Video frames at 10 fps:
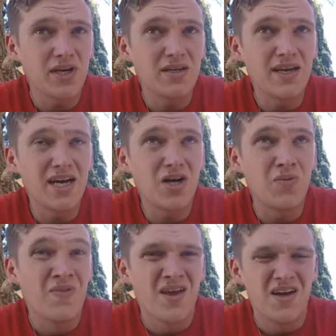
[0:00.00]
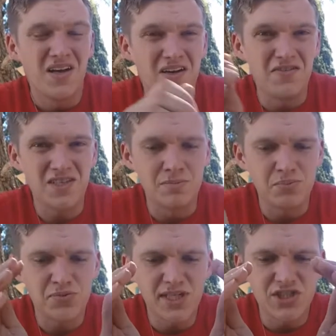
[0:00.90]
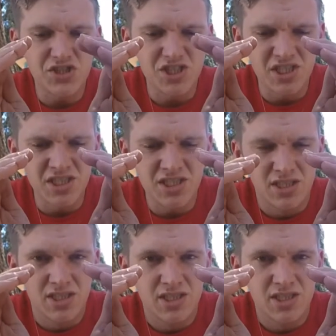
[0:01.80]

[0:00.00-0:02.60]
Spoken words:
right now of compression